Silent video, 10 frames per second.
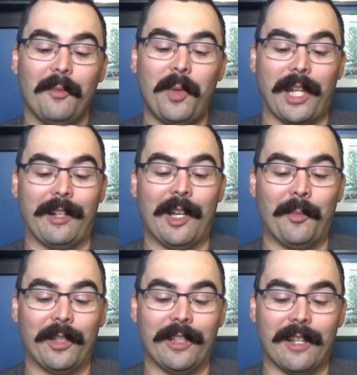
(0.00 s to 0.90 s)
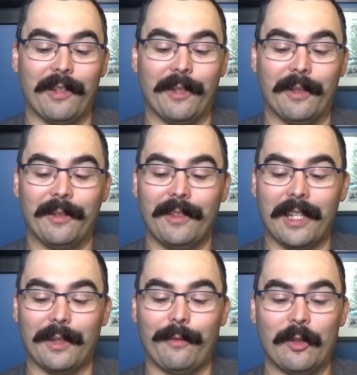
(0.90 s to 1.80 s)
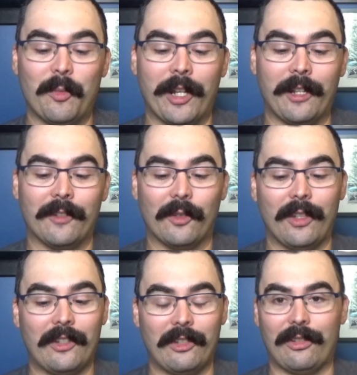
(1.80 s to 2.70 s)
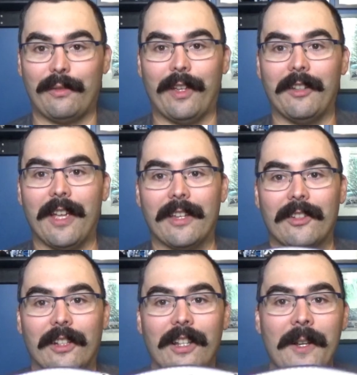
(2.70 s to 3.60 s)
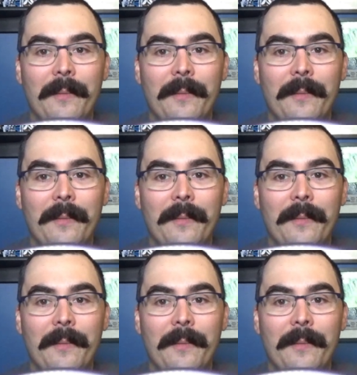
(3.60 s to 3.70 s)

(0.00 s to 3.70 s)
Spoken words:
pick it up and get the fish biting. So this is just fantastic.